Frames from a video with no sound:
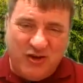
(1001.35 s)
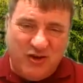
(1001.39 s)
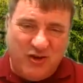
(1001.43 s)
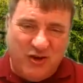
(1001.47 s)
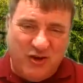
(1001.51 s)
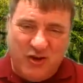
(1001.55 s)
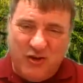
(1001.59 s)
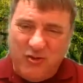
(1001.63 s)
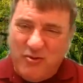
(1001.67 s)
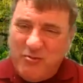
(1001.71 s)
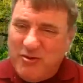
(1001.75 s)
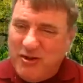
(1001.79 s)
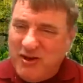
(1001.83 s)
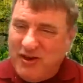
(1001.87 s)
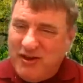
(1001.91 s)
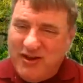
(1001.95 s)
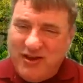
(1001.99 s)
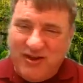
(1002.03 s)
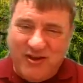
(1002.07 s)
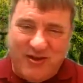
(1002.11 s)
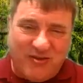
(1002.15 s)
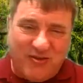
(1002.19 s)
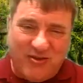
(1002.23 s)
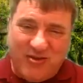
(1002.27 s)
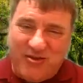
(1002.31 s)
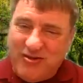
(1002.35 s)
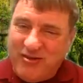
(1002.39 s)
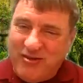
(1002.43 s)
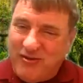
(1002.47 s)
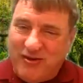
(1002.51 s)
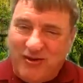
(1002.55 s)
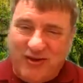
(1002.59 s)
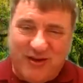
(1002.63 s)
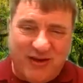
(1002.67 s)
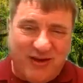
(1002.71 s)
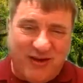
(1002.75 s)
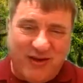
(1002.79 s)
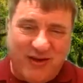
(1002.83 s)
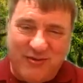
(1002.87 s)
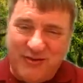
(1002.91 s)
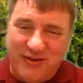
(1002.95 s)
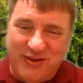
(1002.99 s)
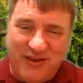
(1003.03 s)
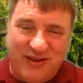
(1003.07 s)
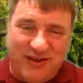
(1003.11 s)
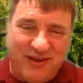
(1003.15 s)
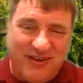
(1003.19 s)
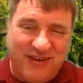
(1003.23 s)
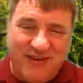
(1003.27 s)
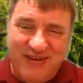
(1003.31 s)
Nobody else saw
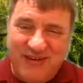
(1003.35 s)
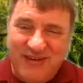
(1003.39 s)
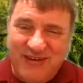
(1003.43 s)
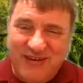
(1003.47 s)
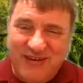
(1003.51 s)
anything.